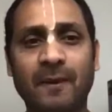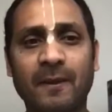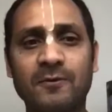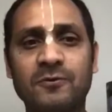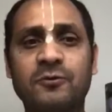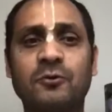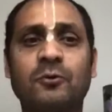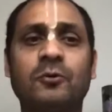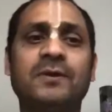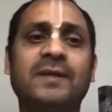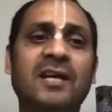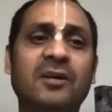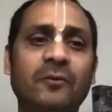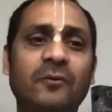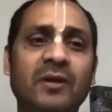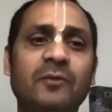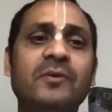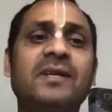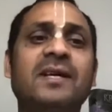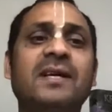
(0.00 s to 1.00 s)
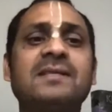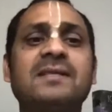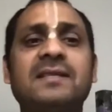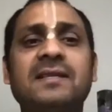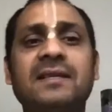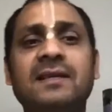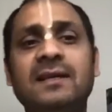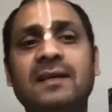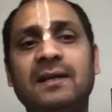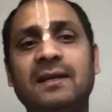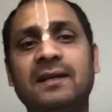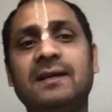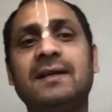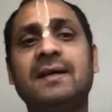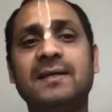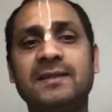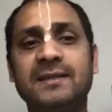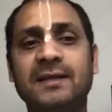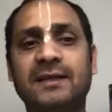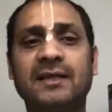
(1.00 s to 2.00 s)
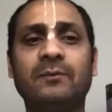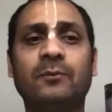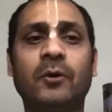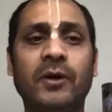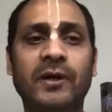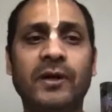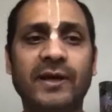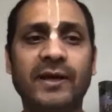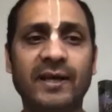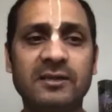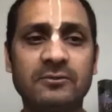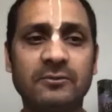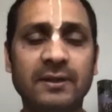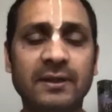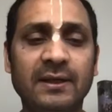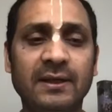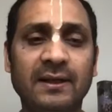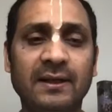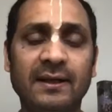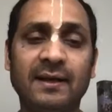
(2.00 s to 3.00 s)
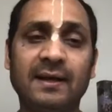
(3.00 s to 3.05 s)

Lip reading: So that way we can see subtle body as well.